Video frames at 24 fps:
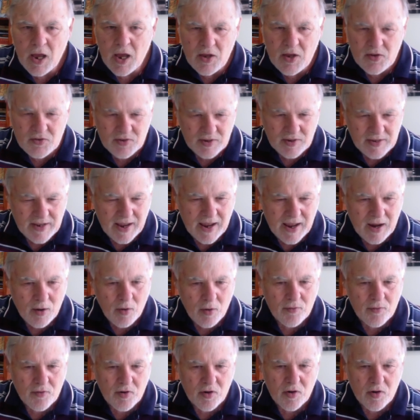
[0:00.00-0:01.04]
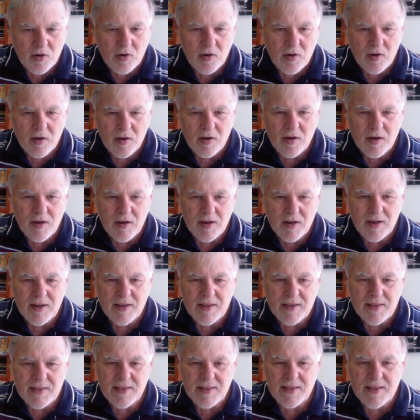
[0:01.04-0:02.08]
So now this attacks a rook, winning a
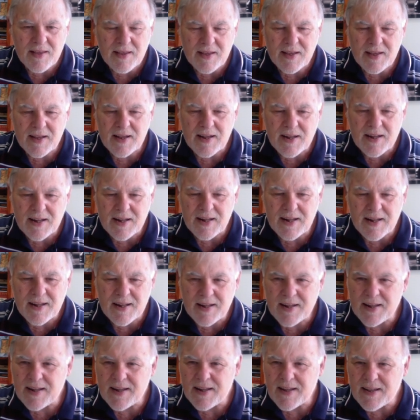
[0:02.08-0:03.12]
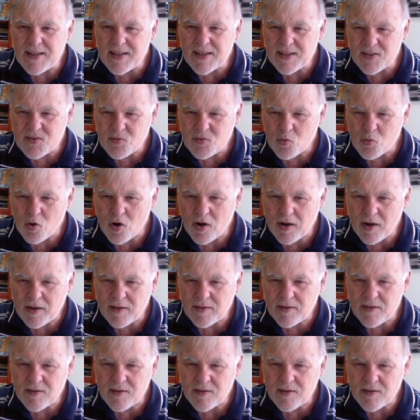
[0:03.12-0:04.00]
tempo when it moves away. That's right.